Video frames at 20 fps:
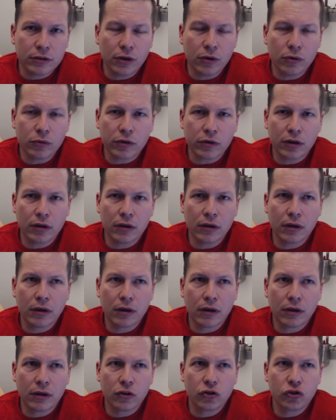Don't
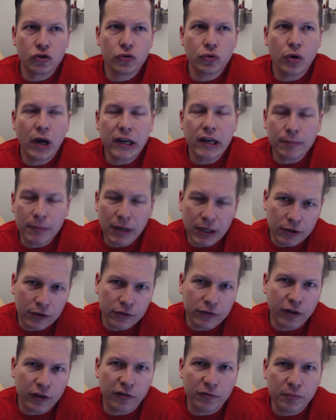try to make
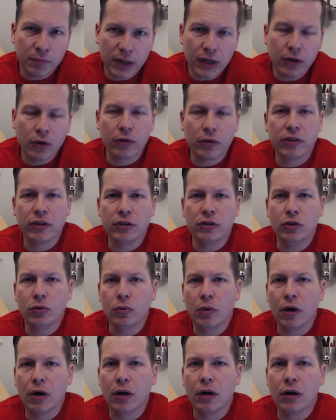yourself bigger than
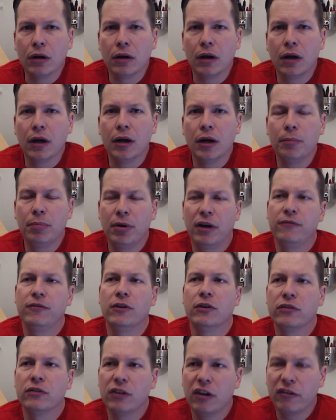you are. Puff
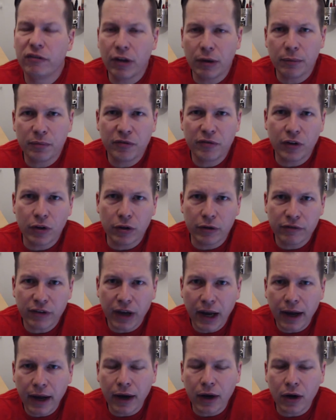yourself up full of
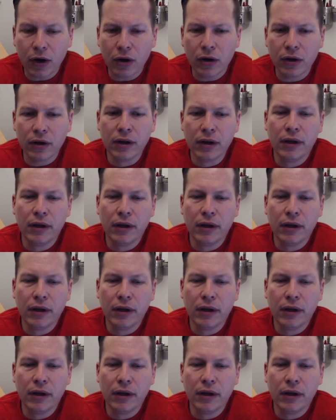air.